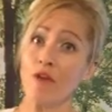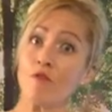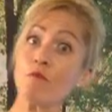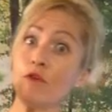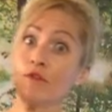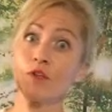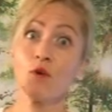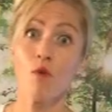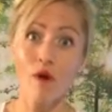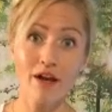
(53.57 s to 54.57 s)
Now, I've
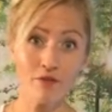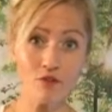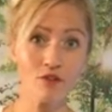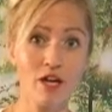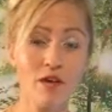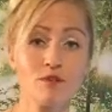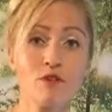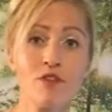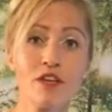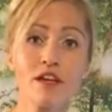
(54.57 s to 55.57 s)
moved quite a few
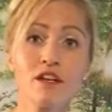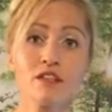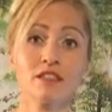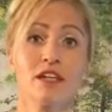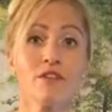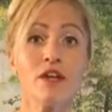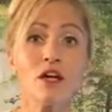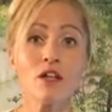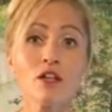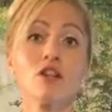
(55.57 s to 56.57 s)
times over the years, and I've
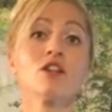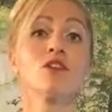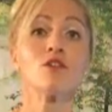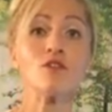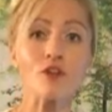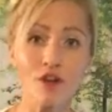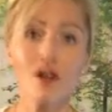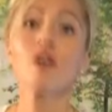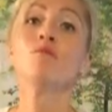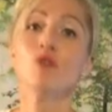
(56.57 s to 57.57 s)
learned
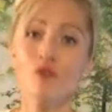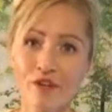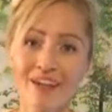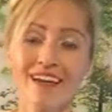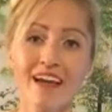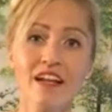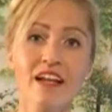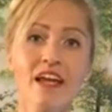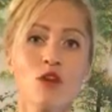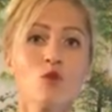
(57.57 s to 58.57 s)
over moving again
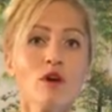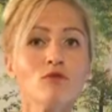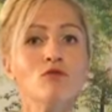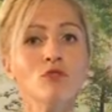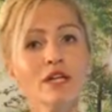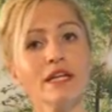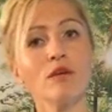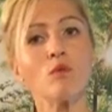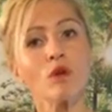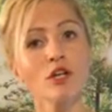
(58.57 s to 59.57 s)
and again what
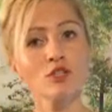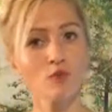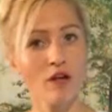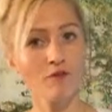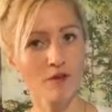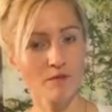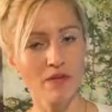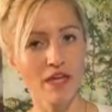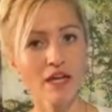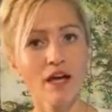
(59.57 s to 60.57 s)
really worked well for
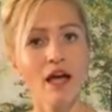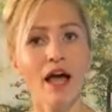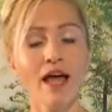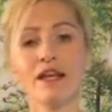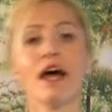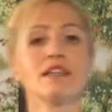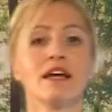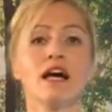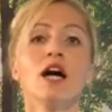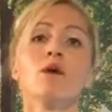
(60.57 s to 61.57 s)
me, and
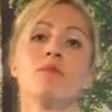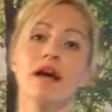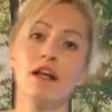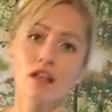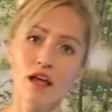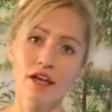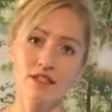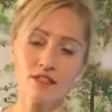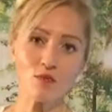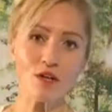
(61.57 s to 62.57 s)
as I help my
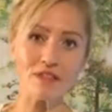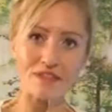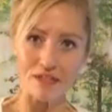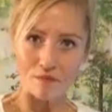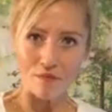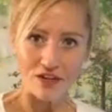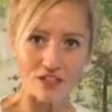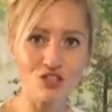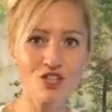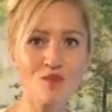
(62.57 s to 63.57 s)
clients as well set up
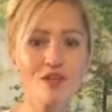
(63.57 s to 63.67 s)
their